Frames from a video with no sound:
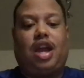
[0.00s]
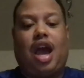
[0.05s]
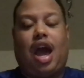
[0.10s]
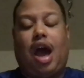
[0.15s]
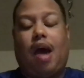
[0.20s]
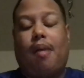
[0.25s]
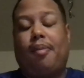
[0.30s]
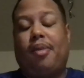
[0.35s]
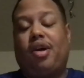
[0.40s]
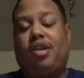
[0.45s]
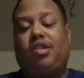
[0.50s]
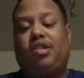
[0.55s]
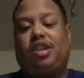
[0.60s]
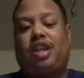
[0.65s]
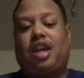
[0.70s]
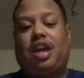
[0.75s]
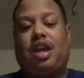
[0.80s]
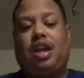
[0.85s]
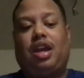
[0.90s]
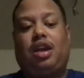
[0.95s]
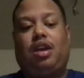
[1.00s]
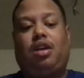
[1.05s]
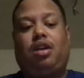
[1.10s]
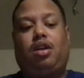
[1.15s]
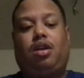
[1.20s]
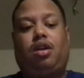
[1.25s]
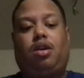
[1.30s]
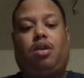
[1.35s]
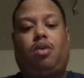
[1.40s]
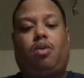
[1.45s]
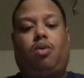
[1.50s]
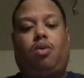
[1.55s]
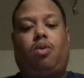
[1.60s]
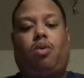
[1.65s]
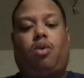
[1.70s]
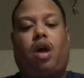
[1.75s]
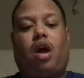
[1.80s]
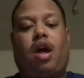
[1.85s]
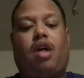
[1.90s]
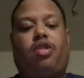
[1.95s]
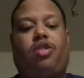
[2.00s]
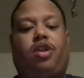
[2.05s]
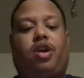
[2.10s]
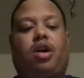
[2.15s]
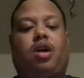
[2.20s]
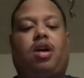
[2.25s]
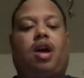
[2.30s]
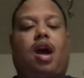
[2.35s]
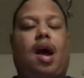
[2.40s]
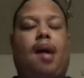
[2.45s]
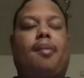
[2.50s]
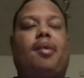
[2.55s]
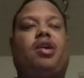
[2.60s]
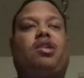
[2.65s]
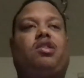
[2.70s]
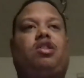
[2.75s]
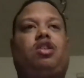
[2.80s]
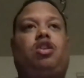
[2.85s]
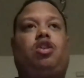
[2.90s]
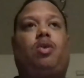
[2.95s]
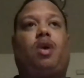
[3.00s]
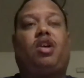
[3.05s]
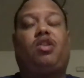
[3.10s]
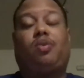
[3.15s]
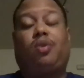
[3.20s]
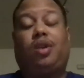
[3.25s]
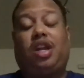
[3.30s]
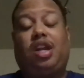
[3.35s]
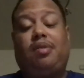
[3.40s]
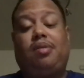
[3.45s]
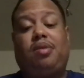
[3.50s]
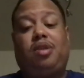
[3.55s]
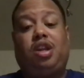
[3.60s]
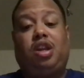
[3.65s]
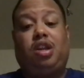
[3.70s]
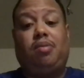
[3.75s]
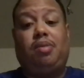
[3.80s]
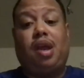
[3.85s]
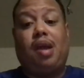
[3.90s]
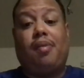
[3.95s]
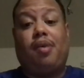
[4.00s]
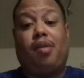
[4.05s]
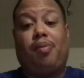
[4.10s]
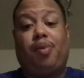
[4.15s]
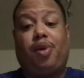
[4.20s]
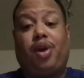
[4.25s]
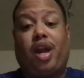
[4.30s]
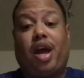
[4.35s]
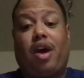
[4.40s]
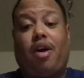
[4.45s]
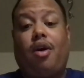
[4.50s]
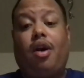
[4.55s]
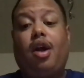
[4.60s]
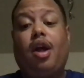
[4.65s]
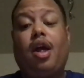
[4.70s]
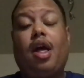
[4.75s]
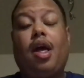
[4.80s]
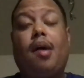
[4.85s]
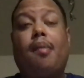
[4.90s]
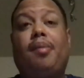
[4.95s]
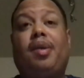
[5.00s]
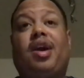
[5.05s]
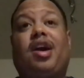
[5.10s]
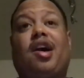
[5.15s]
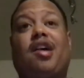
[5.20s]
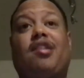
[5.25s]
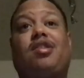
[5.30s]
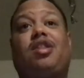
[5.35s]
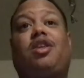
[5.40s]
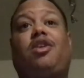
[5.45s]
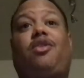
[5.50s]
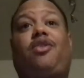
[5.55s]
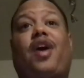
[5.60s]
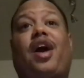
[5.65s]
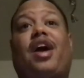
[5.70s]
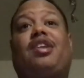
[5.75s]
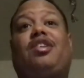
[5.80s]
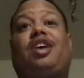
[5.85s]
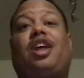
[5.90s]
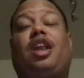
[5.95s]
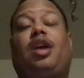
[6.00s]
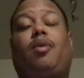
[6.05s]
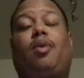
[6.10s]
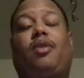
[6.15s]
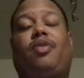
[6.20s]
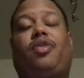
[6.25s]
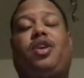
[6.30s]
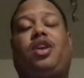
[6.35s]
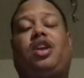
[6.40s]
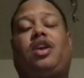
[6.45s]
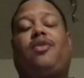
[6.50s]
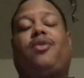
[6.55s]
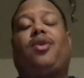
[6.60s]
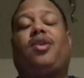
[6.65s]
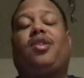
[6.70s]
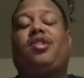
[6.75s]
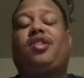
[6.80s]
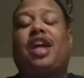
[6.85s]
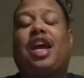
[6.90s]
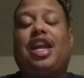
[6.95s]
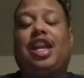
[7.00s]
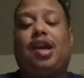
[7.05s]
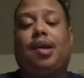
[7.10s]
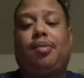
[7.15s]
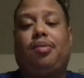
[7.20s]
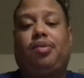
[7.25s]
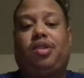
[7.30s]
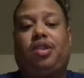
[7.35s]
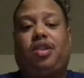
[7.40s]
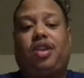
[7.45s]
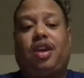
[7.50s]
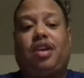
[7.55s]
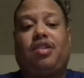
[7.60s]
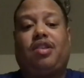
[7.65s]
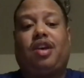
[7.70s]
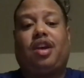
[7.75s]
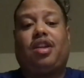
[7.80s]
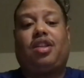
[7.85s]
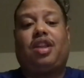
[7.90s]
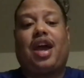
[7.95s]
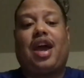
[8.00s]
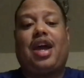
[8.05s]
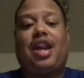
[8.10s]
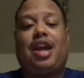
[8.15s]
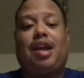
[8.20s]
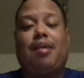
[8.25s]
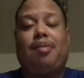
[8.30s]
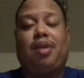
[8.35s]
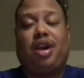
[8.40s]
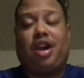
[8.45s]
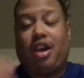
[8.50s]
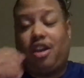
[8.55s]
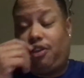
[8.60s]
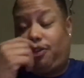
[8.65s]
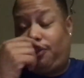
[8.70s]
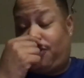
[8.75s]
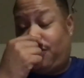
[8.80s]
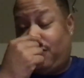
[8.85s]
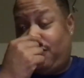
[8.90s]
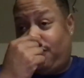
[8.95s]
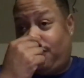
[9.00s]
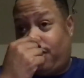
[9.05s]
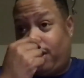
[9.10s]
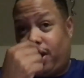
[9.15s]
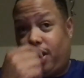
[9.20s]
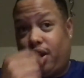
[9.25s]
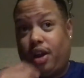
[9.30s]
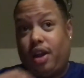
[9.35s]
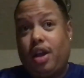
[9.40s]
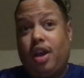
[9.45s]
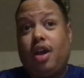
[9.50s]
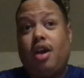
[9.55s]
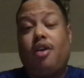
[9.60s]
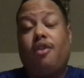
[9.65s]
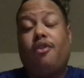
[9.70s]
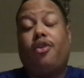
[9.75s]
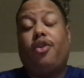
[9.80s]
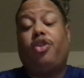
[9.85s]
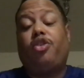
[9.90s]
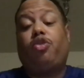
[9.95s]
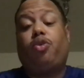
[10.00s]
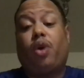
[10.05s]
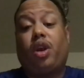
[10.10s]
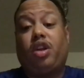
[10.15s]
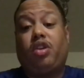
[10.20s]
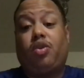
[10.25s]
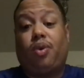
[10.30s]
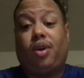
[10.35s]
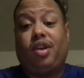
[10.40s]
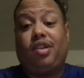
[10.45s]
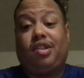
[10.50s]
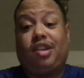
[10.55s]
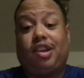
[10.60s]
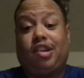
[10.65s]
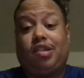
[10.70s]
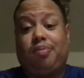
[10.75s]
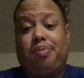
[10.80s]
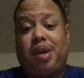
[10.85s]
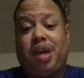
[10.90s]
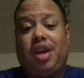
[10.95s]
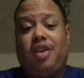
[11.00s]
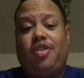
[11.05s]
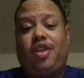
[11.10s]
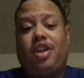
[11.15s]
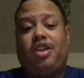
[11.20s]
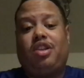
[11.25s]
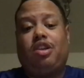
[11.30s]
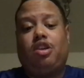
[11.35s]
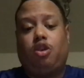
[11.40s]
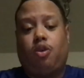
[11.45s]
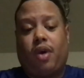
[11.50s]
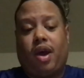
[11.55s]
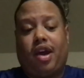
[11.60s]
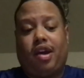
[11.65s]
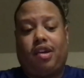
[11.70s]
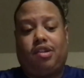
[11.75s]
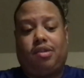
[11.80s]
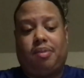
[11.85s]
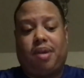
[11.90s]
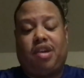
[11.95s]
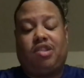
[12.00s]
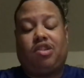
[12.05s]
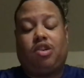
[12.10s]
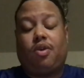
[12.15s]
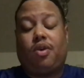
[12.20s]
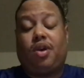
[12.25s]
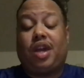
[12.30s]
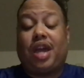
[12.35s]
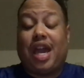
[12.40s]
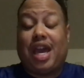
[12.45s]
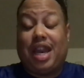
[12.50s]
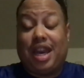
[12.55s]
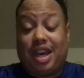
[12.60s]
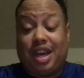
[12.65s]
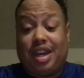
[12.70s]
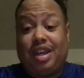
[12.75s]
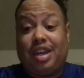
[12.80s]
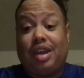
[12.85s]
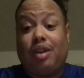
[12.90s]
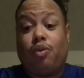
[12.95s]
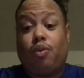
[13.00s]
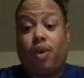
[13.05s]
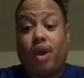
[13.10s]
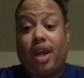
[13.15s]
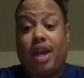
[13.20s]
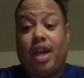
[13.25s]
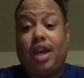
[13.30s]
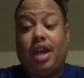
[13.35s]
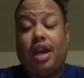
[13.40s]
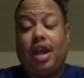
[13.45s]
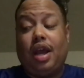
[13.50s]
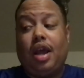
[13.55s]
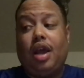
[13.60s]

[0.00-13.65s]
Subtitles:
how much the U.S. would need to be able to put out, because of the fact dealing with the different stadiums and things like that, and because FIFA for the 2026 bid that the U.S., Mexico, and Canada did win,